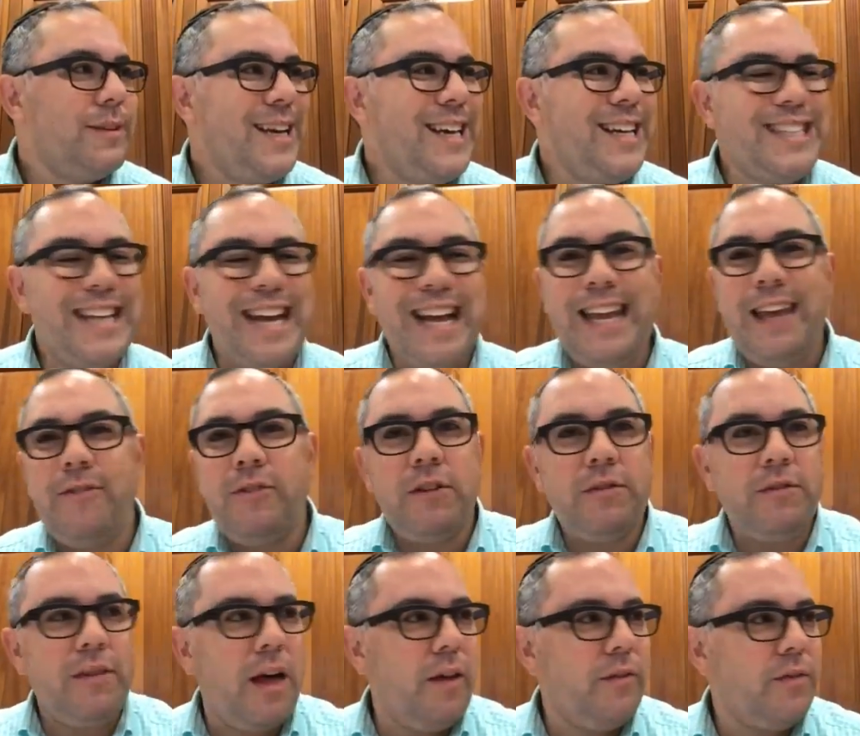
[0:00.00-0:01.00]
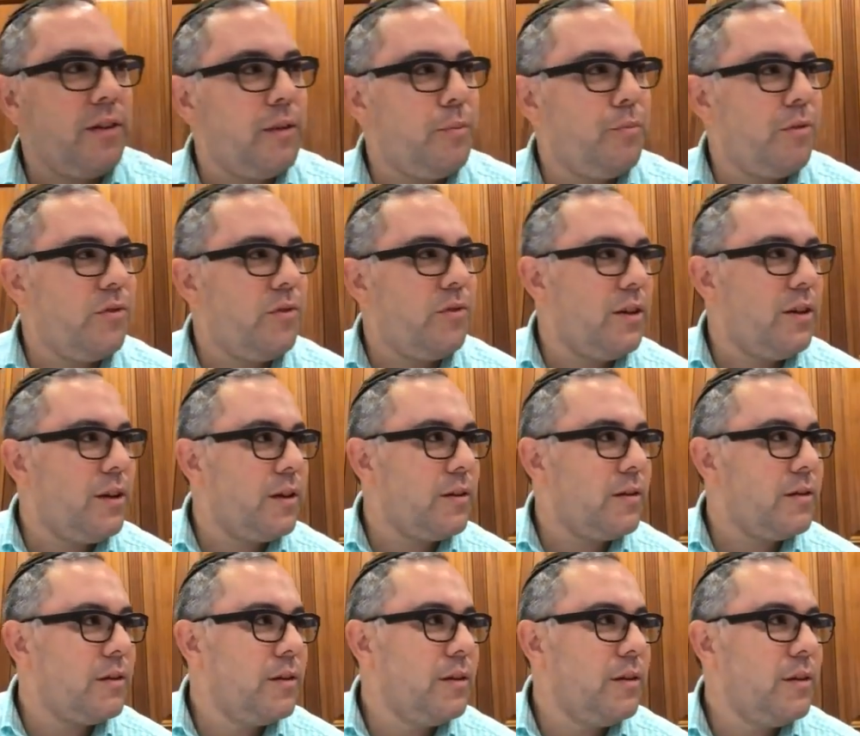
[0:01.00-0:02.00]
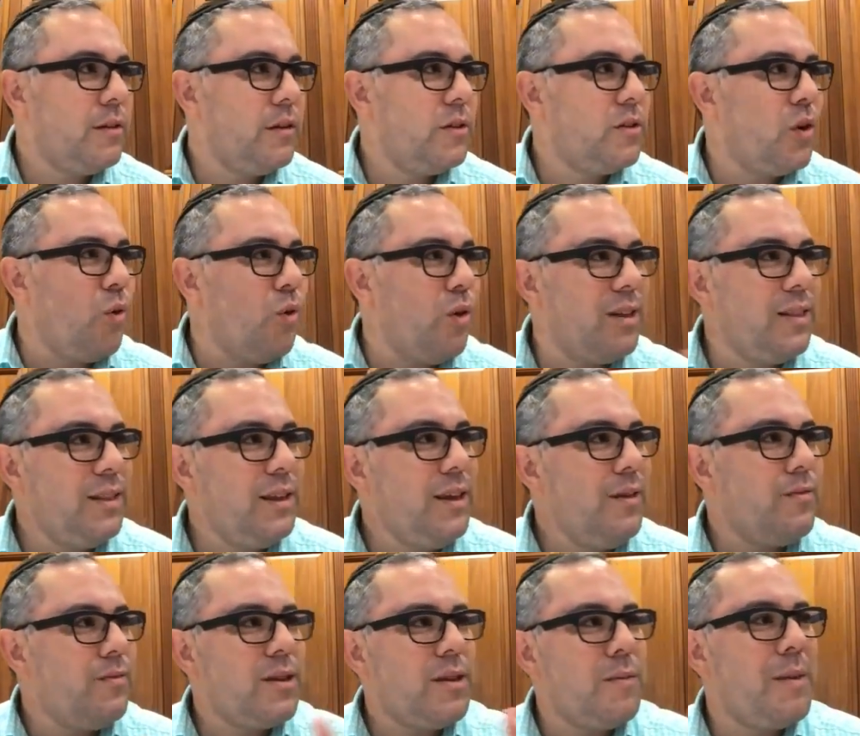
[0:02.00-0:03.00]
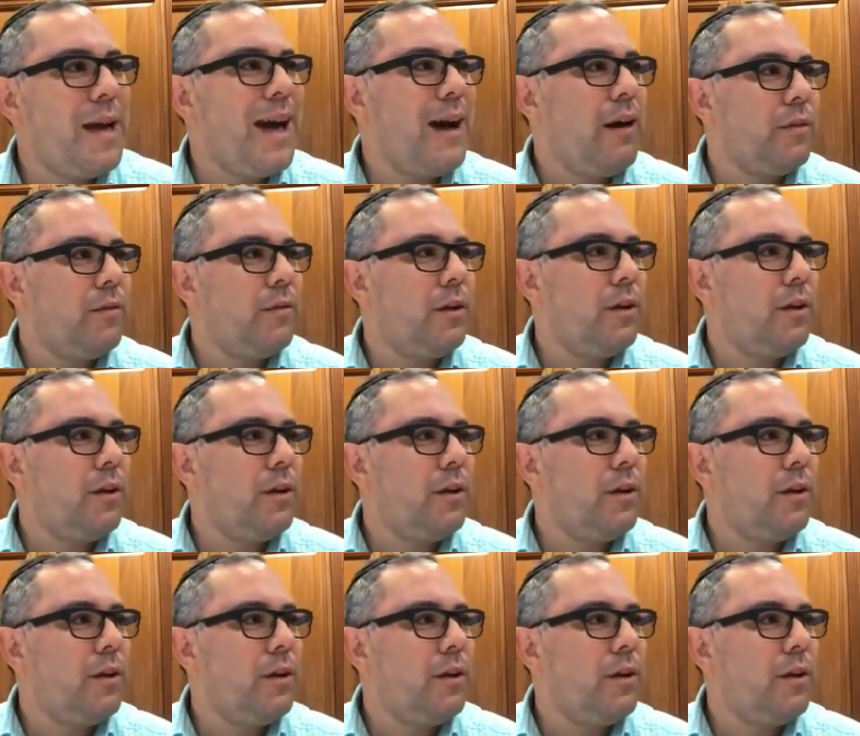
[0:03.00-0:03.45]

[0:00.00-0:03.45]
He's not even involved in the proceedings. The Torah leaves him out of